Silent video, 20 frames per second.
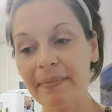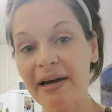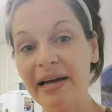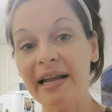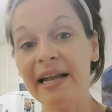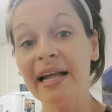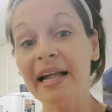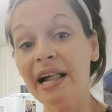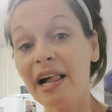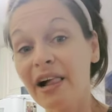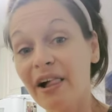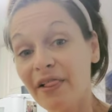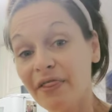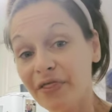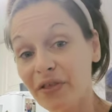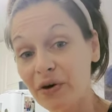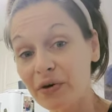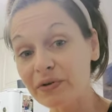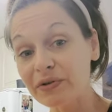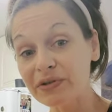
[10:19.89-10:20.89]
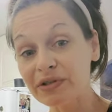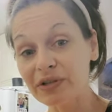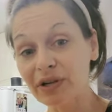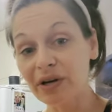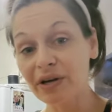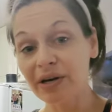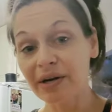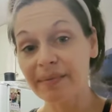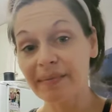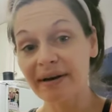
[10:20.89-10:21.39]
But those
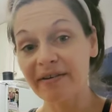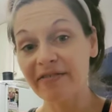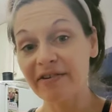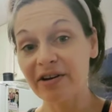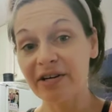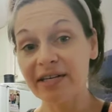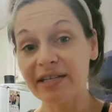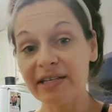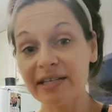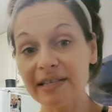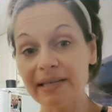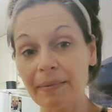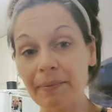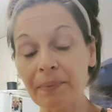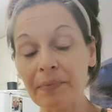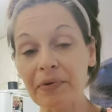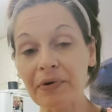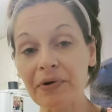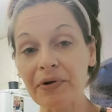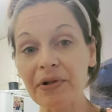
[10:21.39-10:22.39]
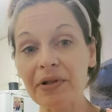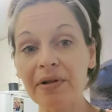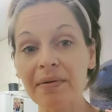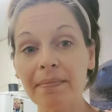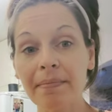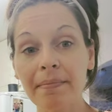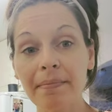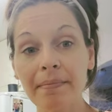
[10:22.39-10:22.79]
are my very simple